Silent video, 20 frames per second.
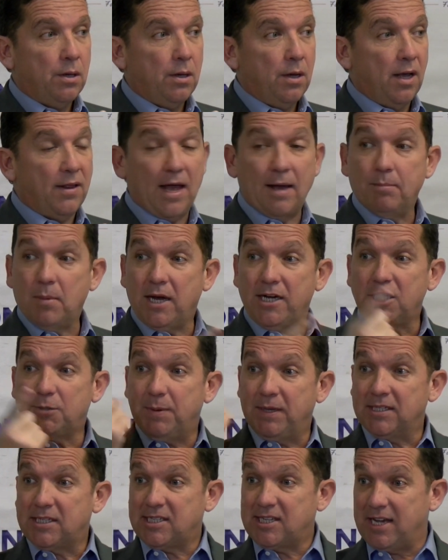And that money's
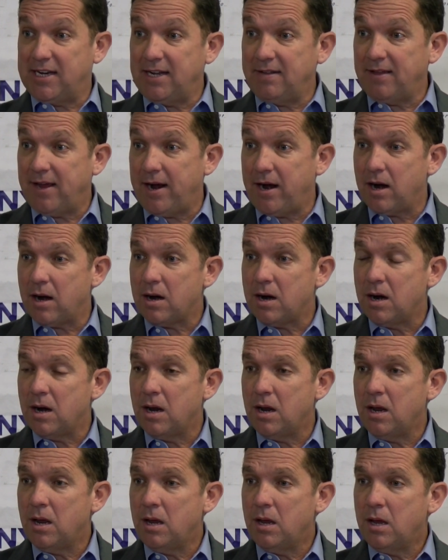been sitting there?
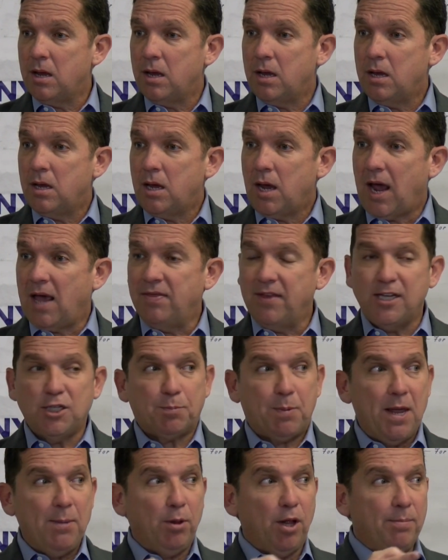And these
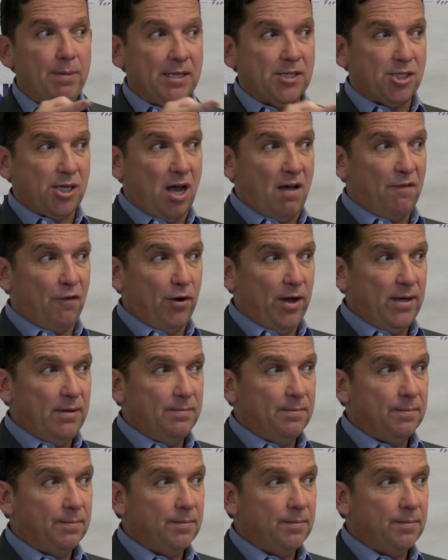people have been suffering?